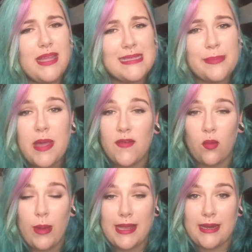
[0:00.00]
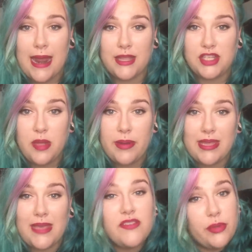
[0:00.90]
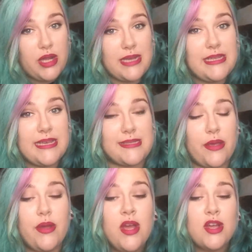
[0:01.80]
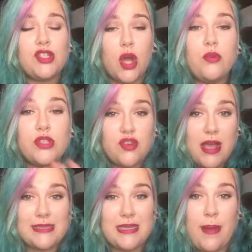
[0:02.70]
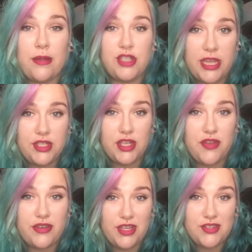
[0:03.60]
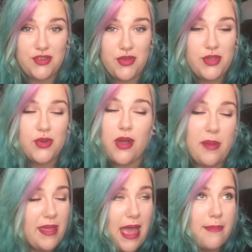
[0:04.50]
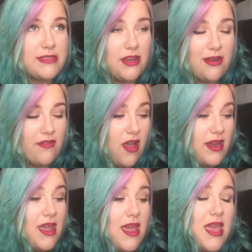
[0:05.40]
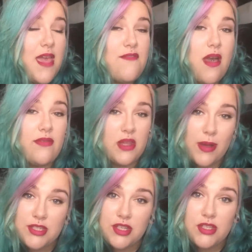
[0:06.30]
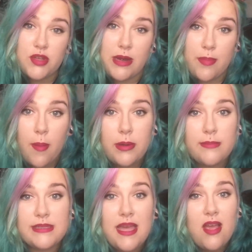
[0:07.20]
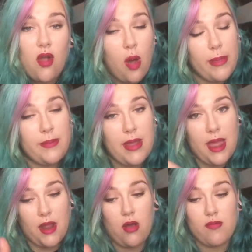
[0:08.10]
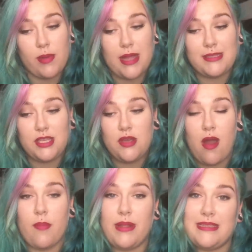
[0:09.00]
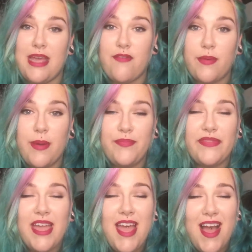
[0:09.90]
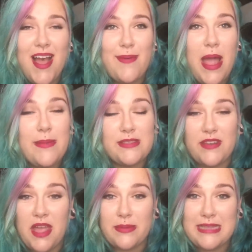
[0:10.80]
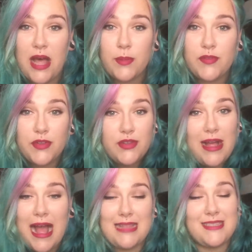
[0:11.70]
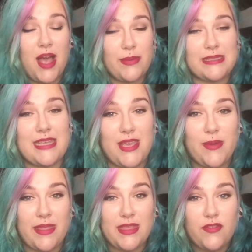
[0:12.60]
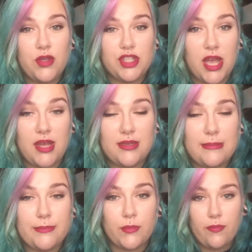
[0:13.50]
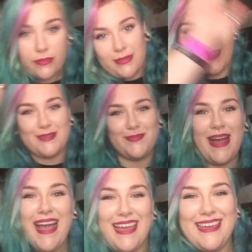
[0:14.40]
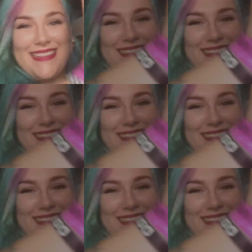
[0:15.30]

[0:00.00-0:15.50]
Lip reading: It's a bit of a weird analogy, but it gives you an idea. So don't stress about changing your industrial. You're going to be absolutely fine. If you have any questions or any problems, comment and I'll reply to you. I reply to everyone. I hope this video was helpful and I will see you in the future. Bye.